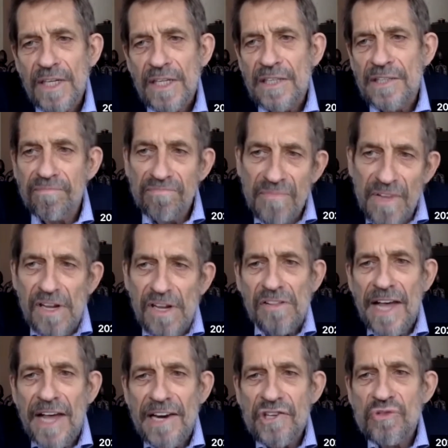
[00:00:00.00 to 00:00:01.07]
And
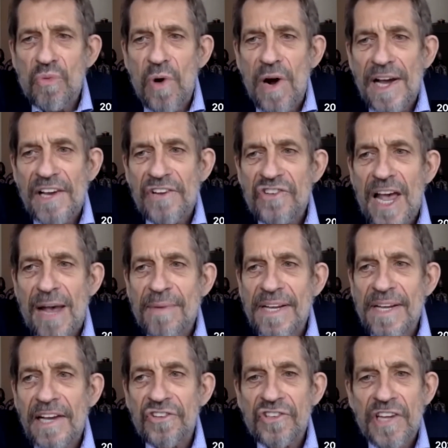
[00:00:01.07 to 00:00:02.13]
that is why examining
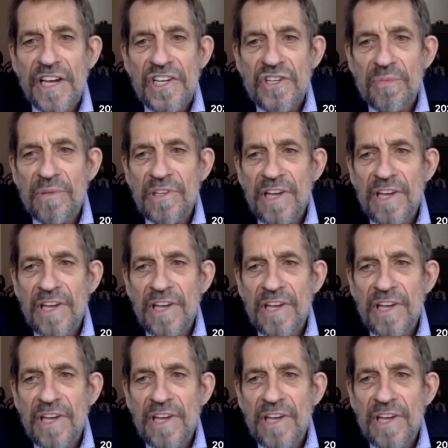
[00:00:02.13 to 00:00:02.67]
how statesmen